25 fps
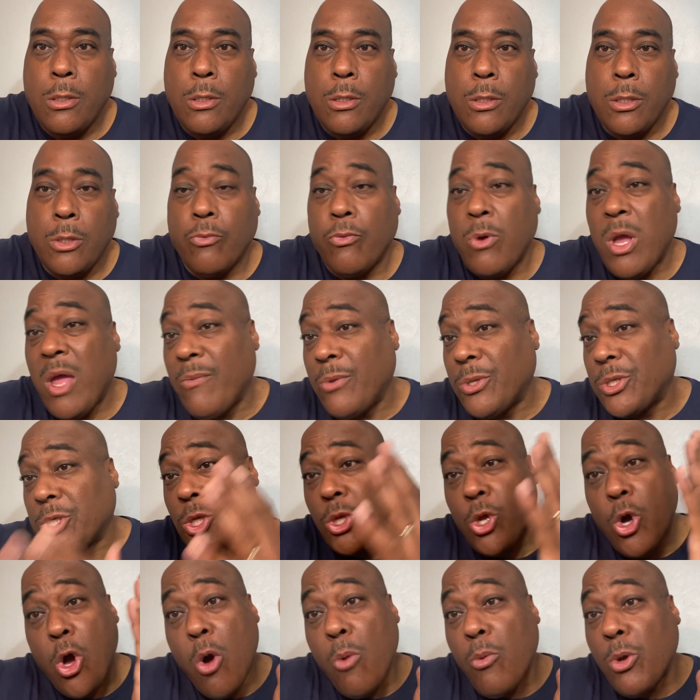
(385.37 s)
The Ravens
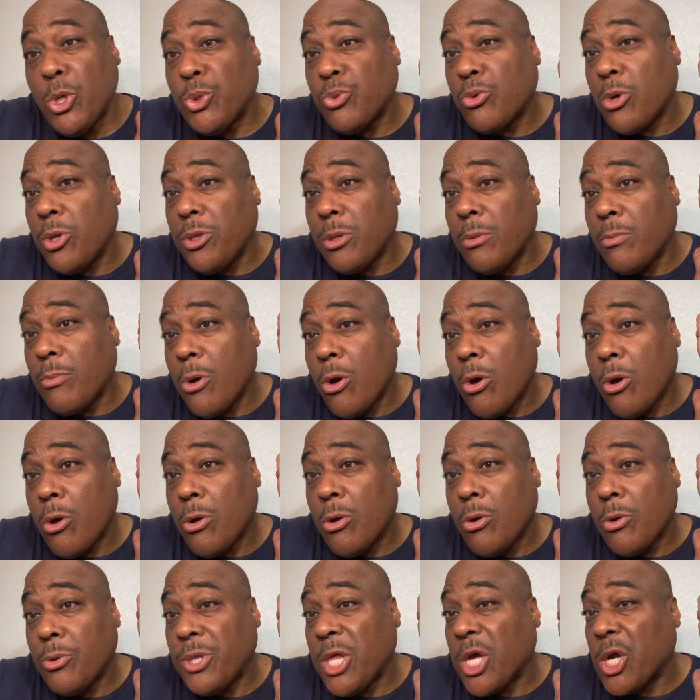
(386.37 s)
could always run the ball.
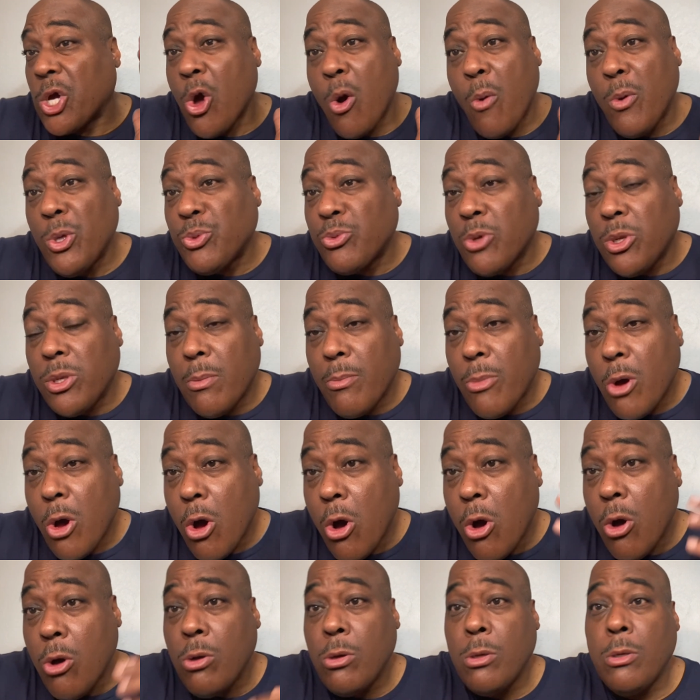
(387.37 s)
They could always run the
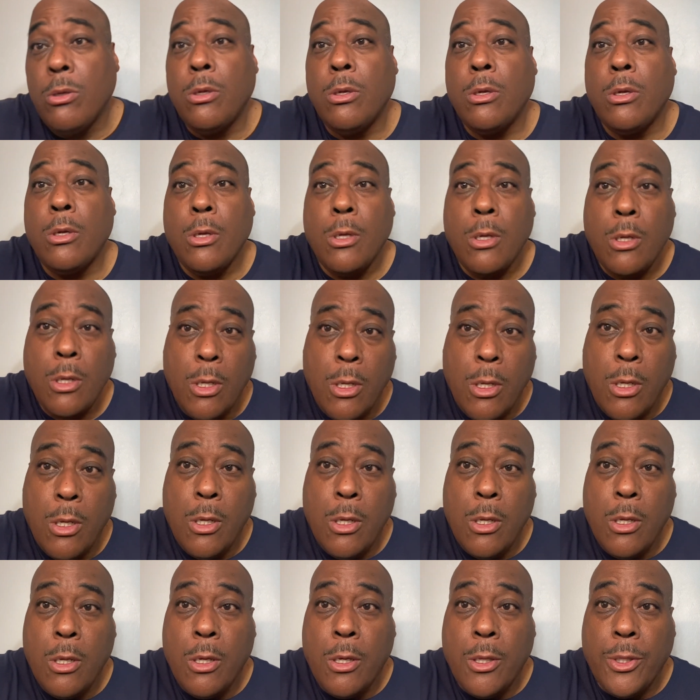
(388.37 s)
ball.
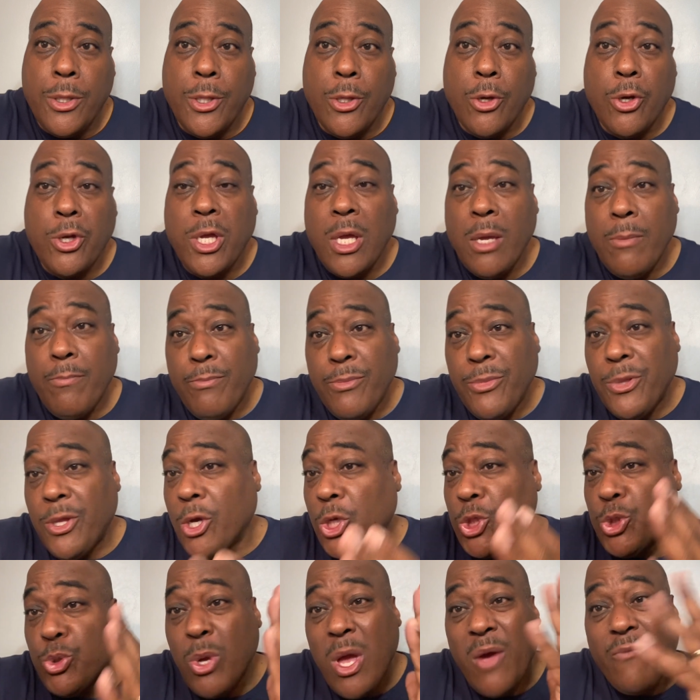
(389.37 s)

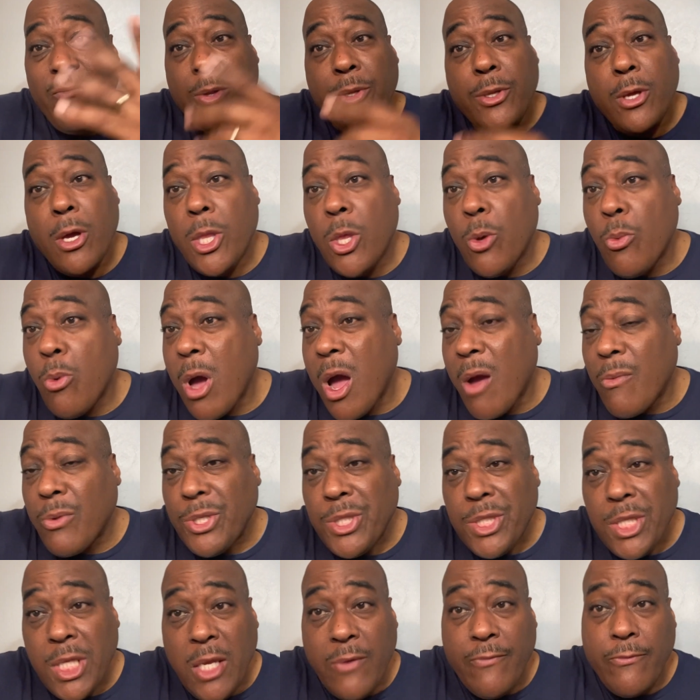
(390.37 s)
They'll draft another wide
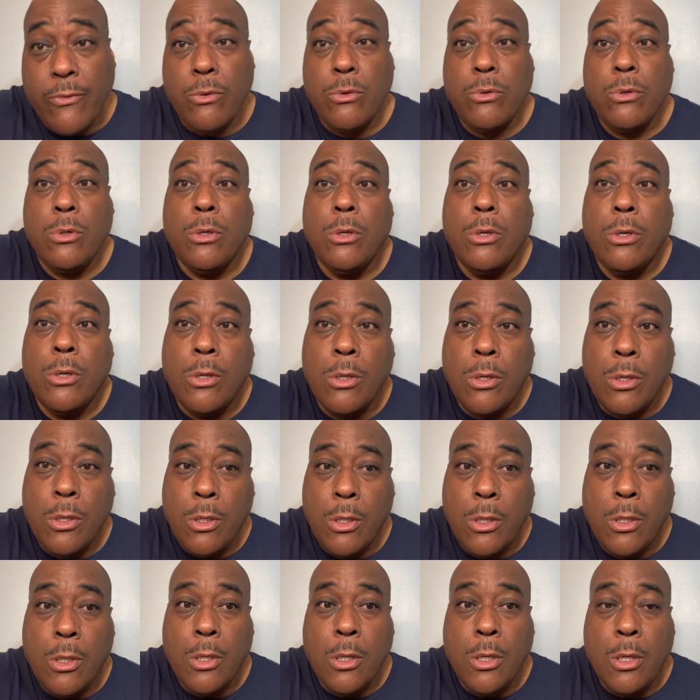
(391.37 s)
receiver.
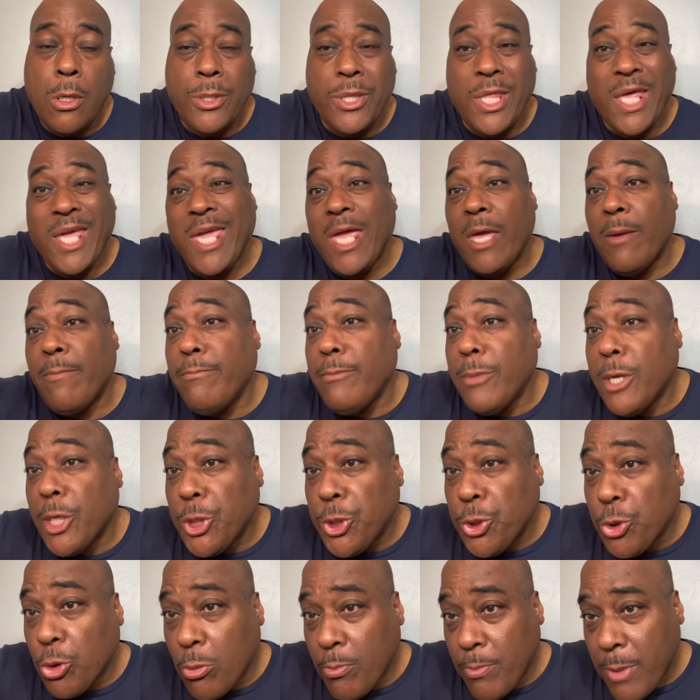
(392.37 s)
They get
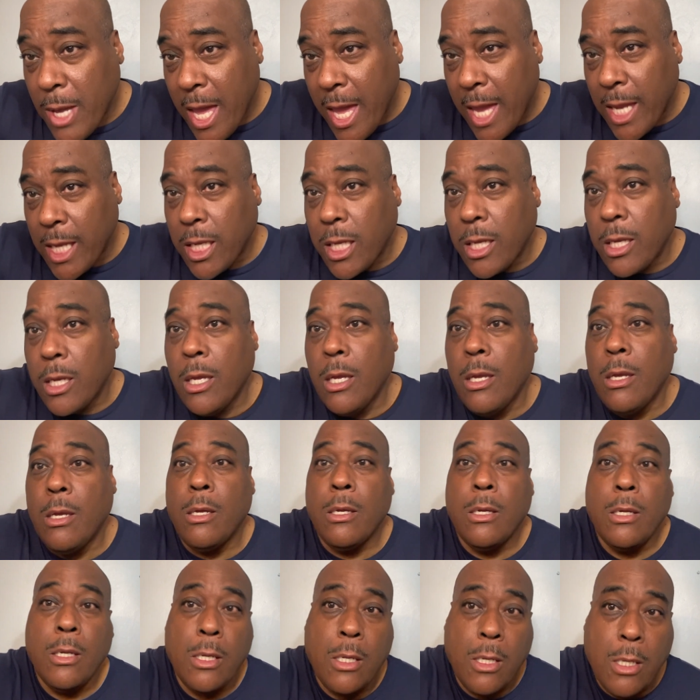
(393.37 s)
Mitchell back.
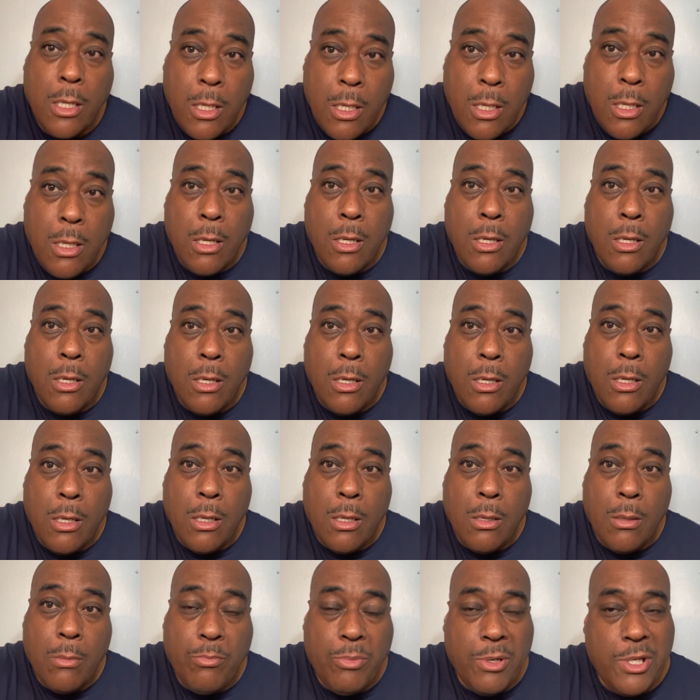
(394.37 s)

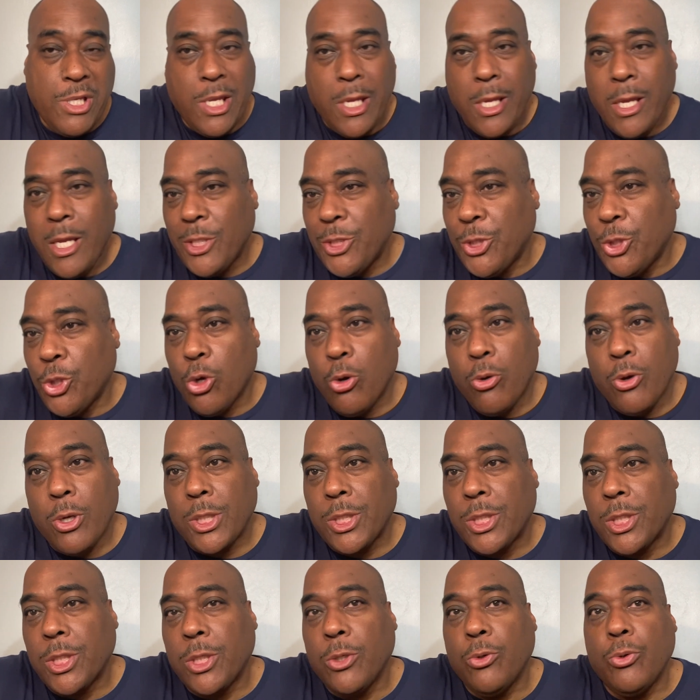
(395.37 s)
But yeah, it's no
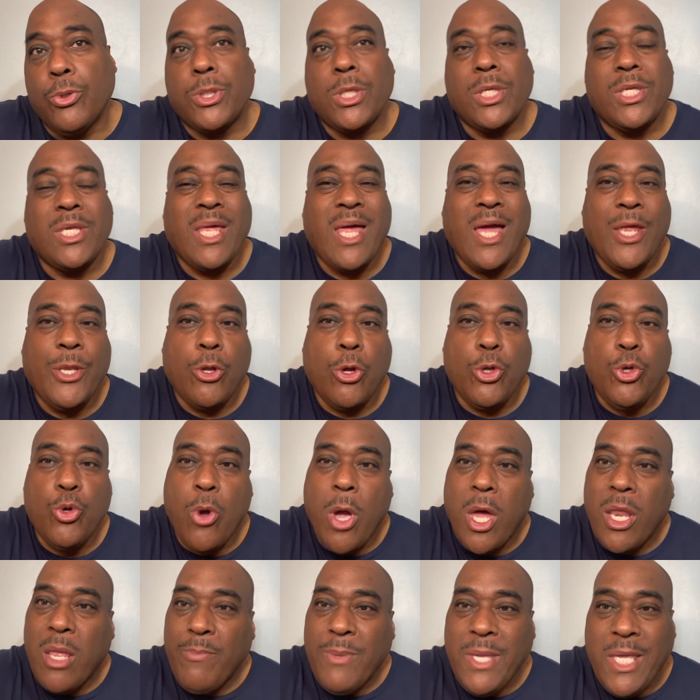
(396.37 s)
excuses. I know you
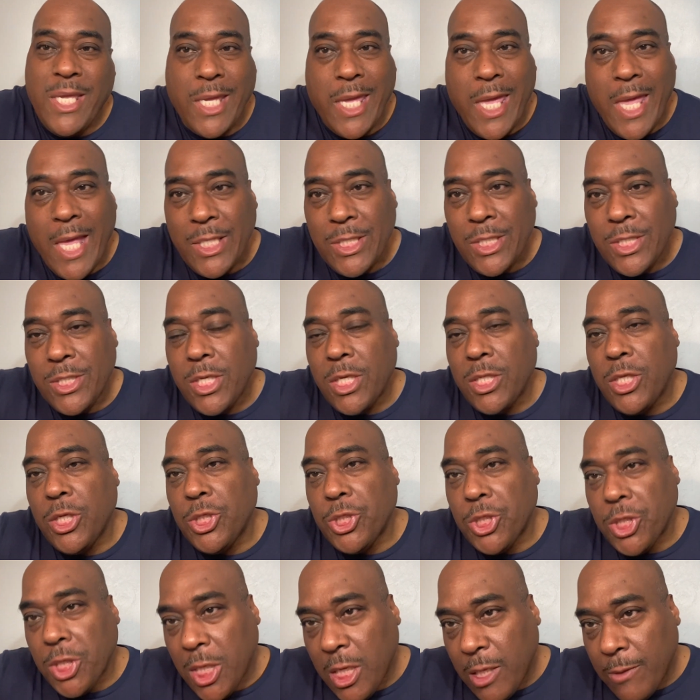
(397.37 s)
got to beat Kansas City
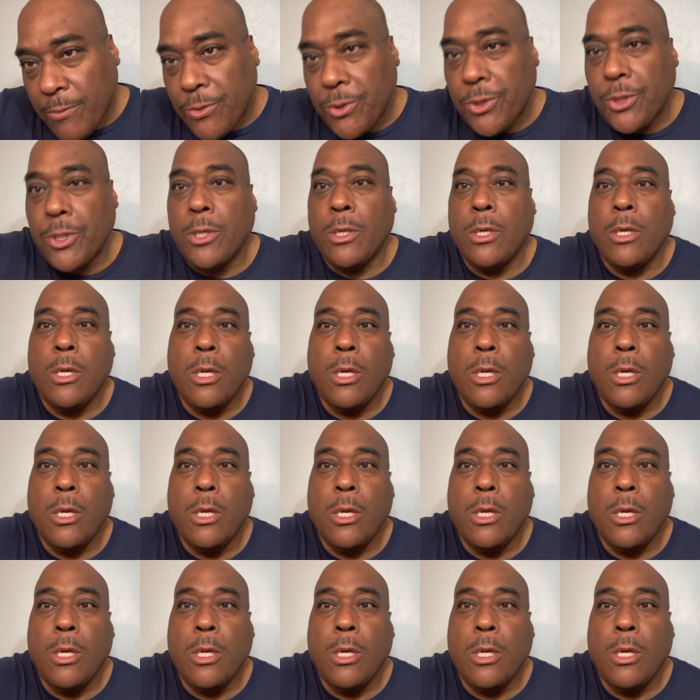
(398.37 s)
Chiefs.